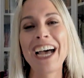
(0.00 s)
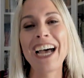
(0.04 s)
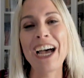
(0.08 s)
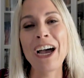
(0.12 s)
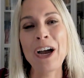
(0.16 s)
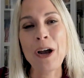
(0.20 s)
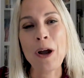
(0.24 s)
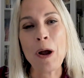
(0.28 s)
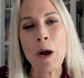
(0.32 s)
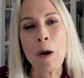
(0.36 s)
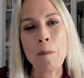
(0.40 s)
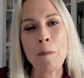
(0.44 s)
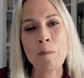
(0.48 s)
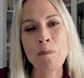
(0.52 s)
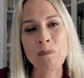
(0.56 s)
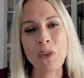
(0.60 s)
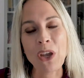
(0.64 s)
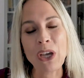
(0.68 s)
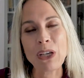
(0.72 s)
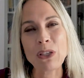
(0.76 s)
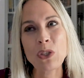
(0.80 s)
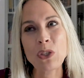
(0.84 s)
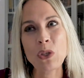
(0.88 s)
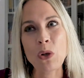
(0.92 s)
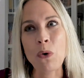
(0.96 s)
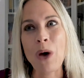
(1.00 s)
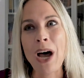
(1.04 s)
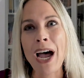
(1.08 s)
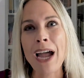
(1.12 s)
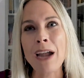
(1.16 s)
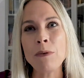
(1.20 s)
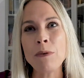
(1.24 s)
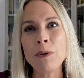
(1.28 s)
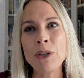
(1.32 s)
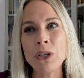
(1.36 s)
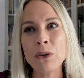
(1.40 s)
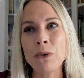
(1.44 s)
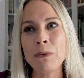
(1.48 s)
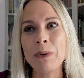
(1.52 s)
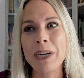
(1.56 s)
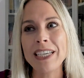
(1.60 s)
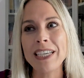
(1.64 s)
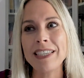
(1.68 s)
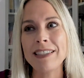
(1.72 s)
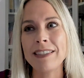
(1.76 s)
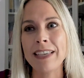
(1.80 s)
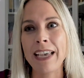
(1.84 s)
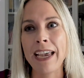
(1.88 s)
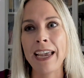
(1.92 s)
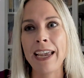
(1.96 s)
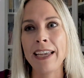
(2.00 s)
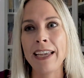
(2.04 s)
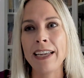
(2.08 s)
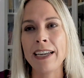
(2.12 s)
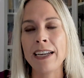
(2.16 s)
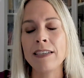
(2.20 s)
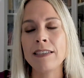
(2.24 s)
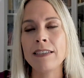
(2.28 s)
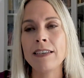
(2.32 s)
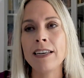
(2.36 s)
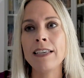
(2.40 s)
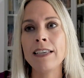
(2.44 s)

So I would always say it